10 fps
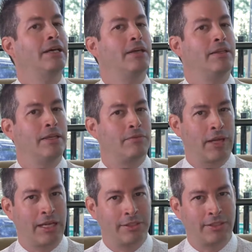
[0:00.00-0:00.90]
The
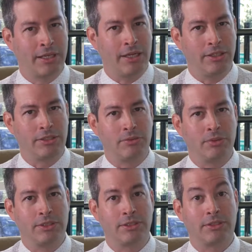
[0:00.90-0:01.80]
advanced stage,
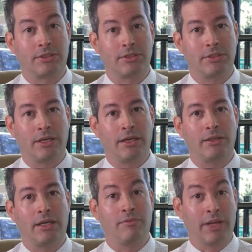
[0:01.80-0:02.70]
which is
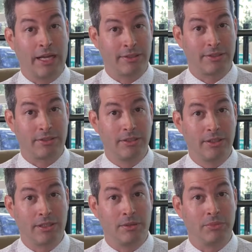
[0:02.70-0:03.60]
advanced
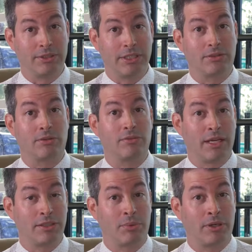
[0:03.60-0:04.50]
gum disease or
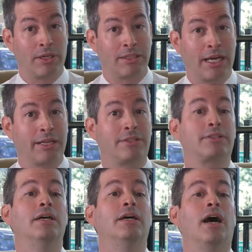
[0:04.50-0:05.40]
advanced periodontitis,
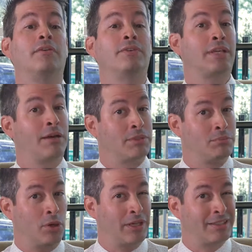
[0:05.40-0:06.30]
oftentimes the
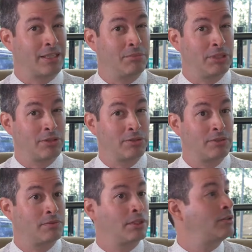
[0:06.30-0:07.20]
bone loss can be so
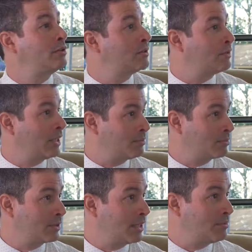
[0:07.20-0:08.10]
severe you develop
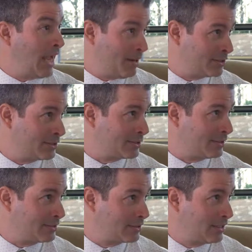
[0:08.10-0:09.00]
gum
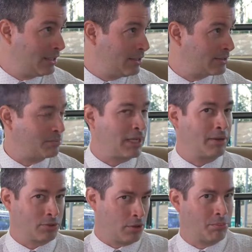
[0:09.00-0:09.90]
abscesses,
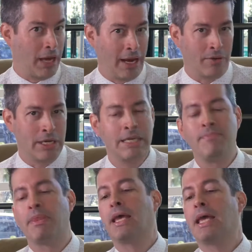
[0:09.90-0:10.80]
sometimes called pyorrhea,
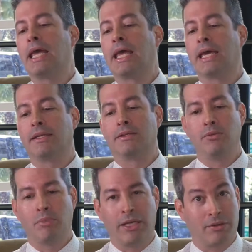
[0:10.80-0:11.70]
and you
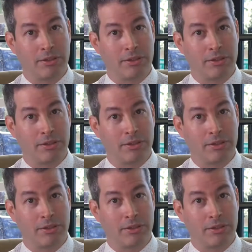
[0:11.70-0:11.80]
may notice